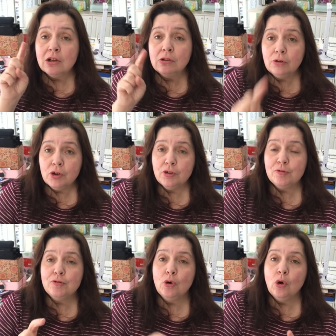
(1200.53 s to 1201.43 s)
Look
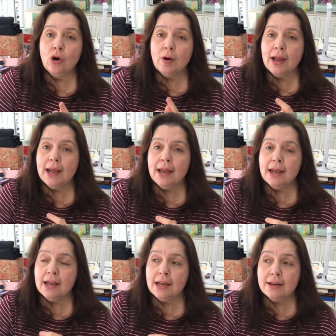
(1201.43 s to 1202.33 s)
for
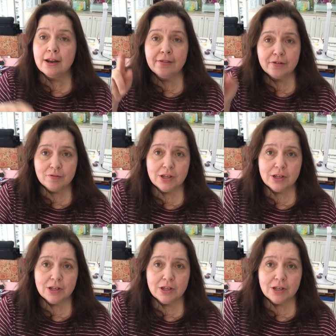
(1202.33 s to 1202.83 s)
another